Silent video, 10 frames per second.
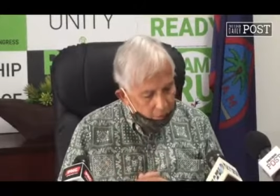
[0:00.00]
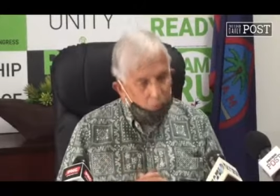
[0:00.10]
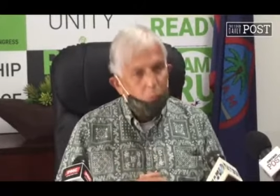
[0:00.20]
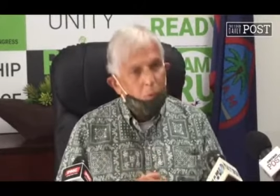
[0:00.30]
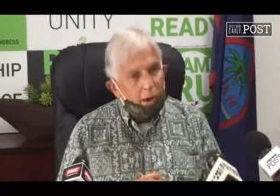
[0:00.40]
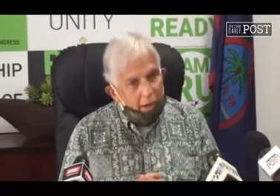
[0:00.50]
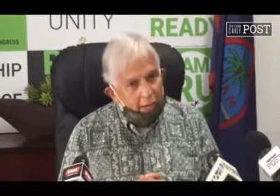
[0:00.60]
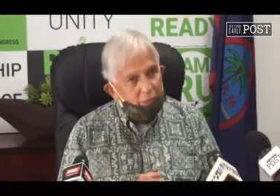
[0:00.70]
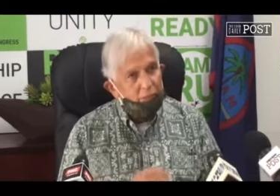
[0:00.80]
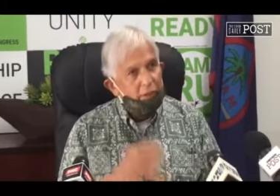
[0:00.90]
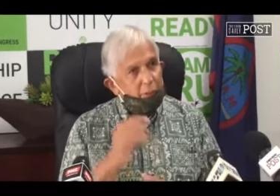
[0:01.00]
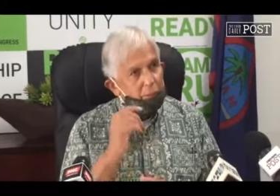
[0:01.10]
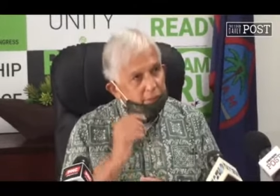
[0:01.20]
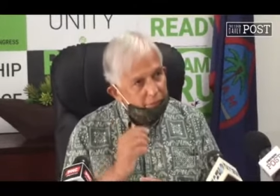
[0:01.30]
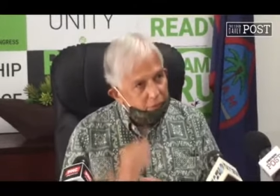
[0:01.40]
Why do they
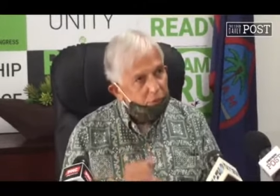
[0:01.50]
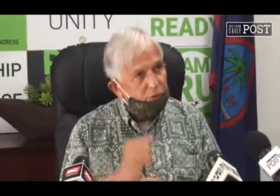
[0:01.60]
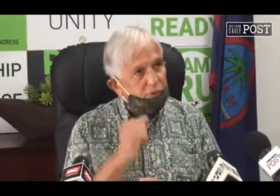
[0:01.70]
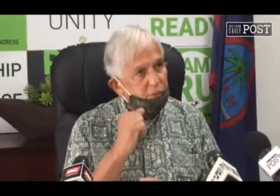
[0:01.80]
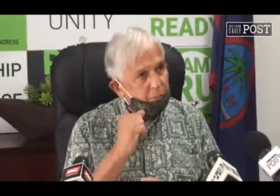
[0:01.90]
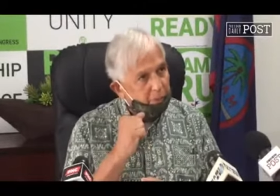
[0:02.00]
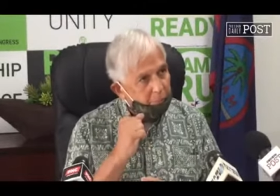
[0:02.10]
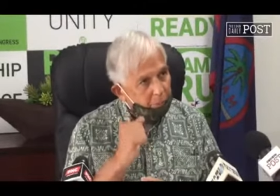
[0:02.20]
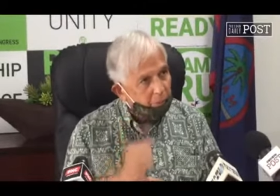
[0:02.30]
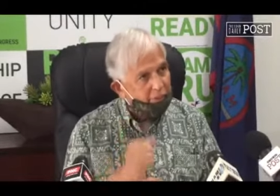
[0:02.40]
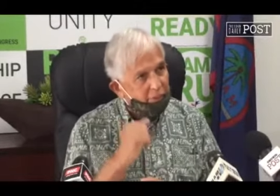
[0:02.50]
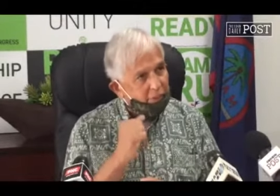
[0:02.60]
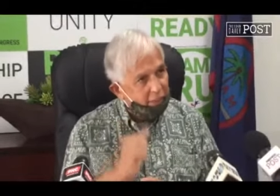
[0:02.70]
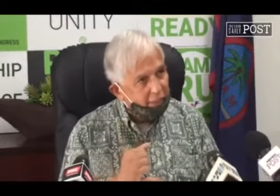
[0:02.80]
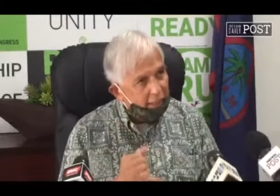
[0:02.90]
refuse to be
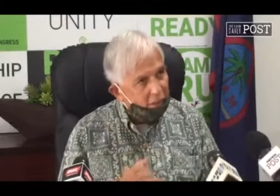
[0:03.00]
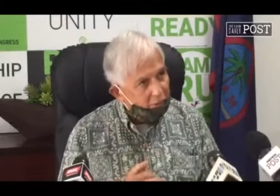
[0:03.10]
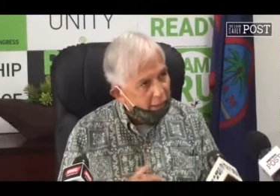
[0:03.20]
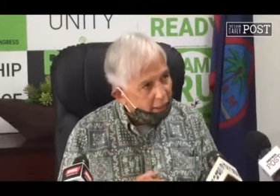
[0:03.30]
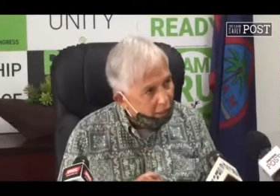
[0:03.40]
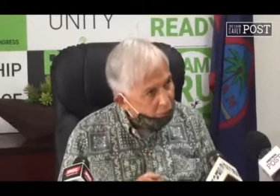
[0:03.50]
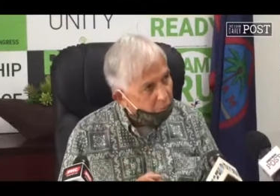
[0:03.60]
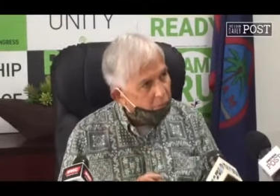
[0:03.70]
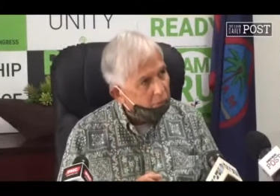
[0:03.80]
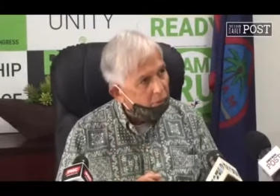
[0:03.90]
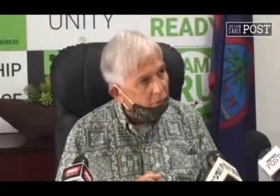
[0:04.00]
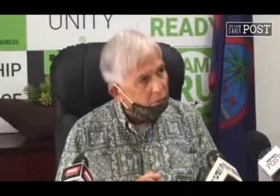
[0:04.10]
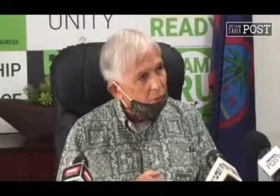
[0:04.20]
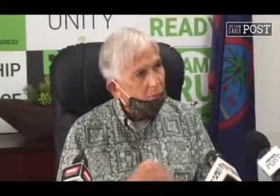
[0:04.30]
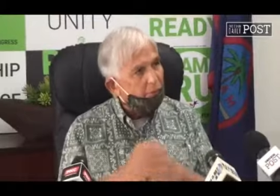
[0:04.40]
personally held accountable
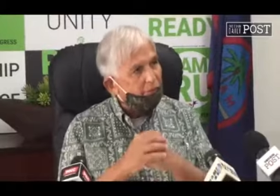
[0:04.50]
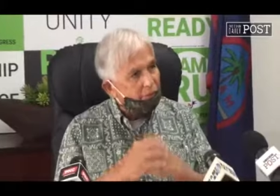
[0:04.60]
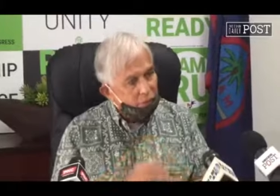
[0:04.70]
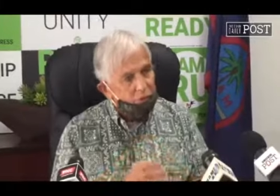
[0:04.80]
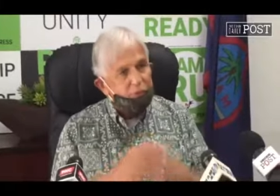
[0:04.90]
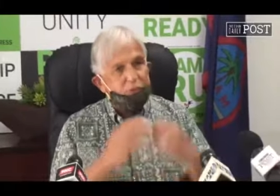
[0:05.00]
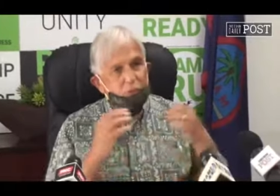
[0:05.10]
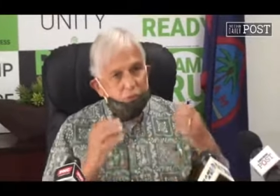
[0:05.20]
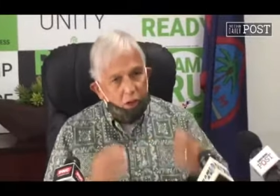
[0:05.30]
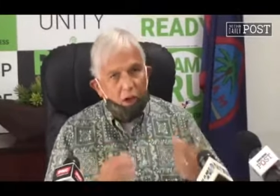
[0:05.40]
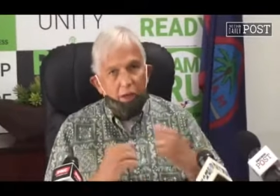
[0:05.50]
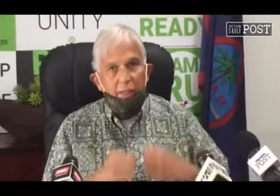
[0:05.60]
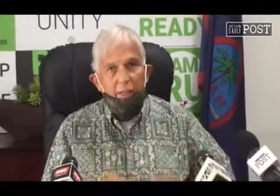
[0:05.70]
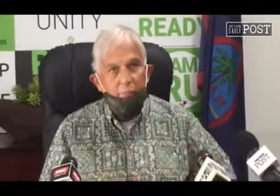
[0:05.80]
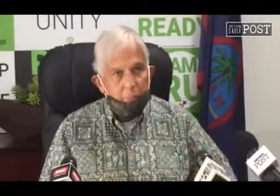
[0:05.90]
or refuse to
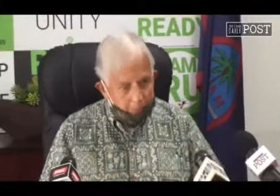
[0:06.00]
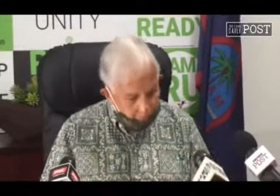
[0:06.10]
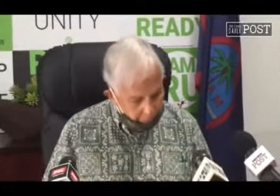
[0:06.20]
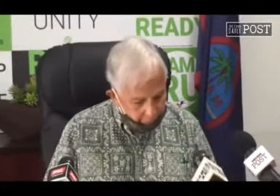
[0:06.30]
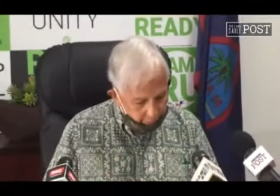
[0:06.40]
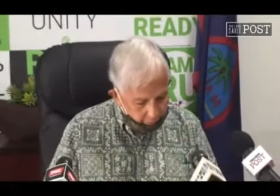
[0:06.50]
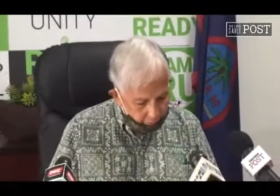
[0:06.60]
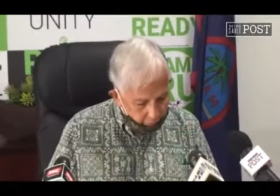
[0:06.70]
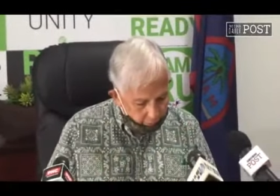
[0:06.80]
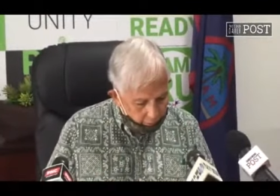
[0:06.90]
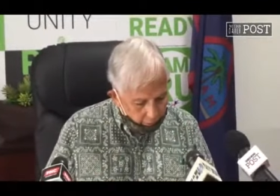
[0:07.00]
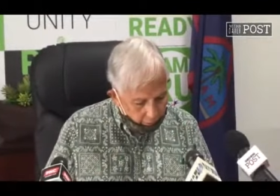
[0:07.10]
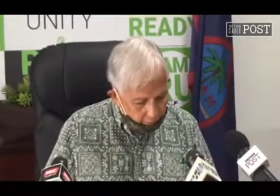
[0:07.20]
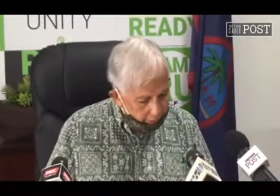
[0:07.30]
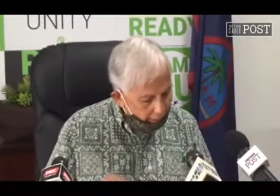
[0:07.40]
talk in public?
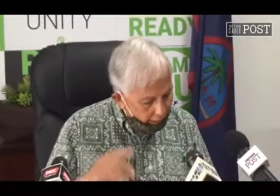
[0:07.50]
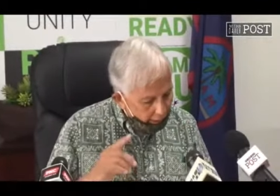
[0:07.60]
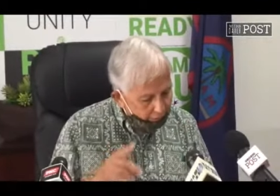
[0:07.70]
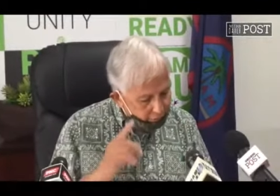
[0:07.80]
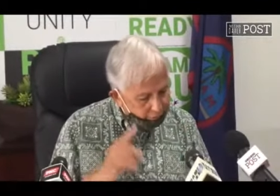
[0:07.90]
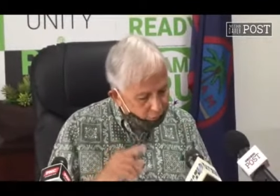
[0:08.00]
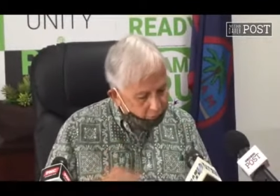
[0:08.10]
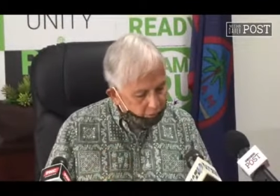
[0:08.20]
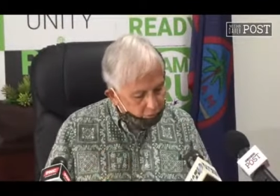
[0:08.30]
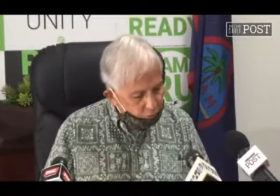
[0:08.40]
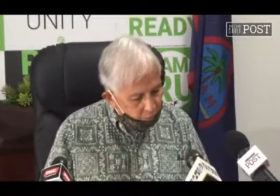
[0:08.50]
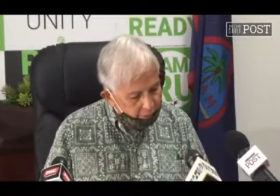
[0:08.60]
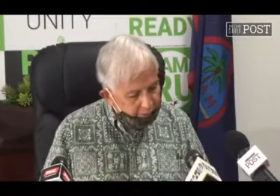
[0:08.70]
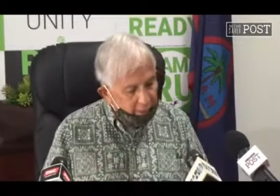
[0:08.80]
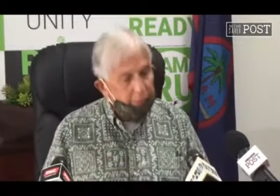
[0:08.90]
I asked the voters to
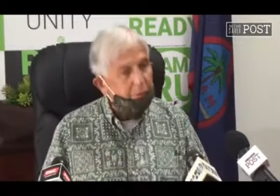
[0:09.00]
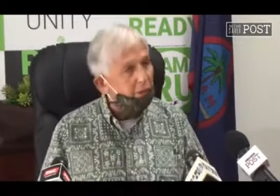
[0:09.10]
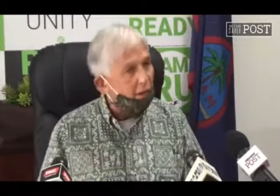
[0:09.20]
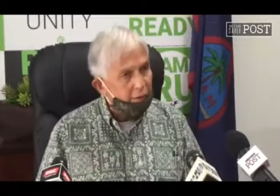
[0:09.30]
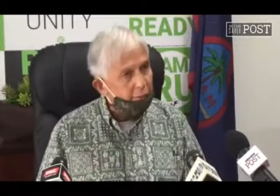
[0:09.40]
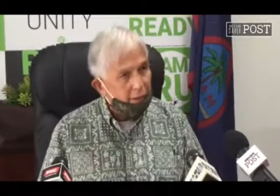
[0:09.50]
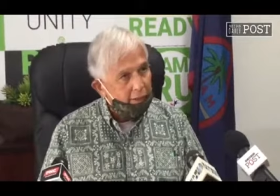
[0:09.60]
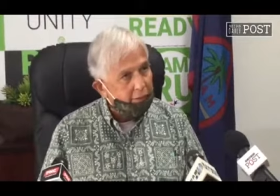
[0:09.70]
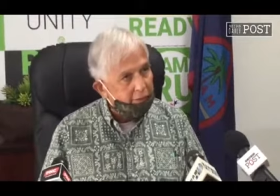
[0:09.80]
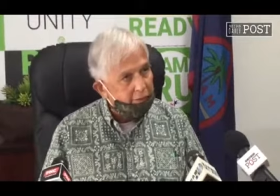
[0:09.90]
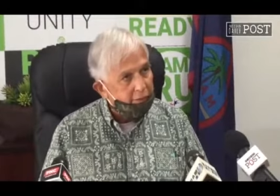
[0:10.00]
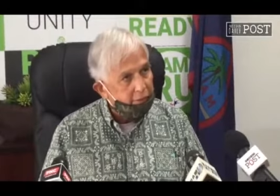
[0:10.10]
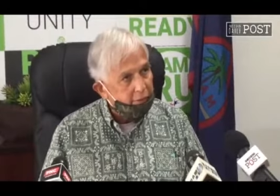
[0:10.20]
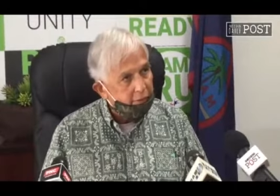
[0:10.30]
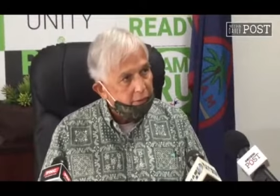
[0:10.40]
examine our records.
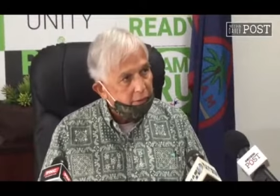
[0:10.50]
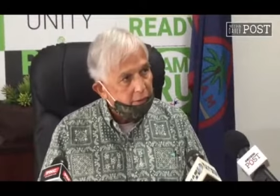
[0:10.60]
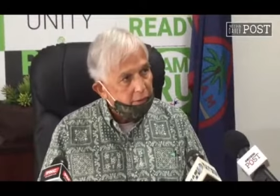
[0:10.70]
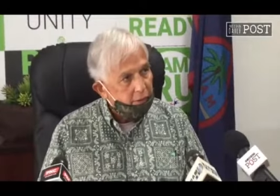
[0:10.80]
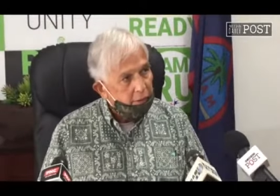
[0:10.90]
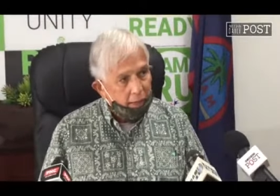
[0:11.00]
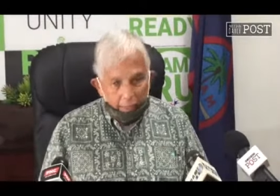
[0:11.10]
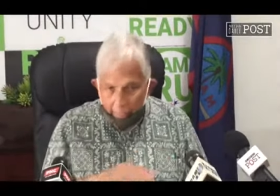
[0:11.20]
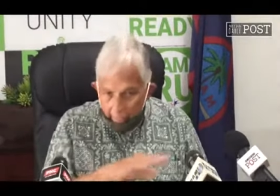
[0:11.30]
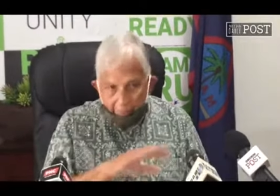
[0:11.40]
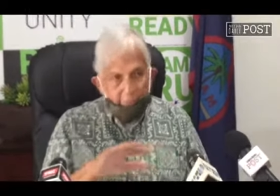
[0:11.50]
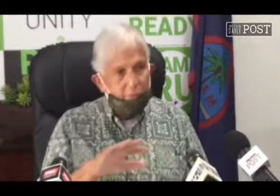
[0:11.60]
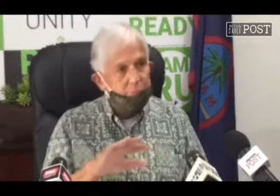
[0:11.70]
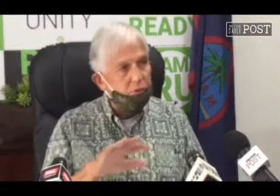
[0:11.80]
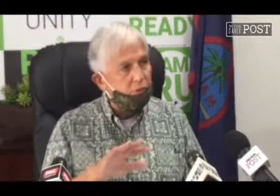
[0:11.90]
I asked
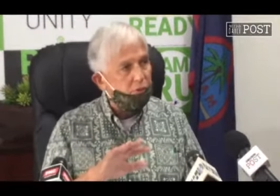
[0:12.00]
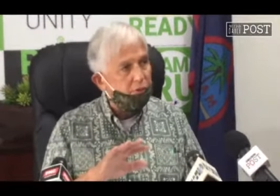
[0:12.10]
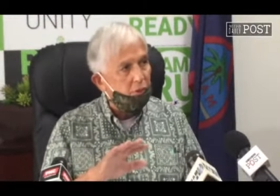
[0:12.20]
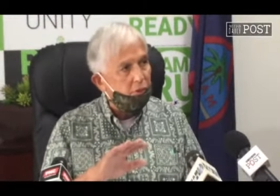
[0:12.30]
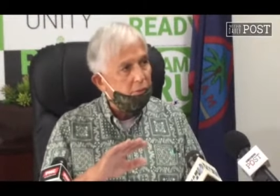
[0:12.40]
them to do so.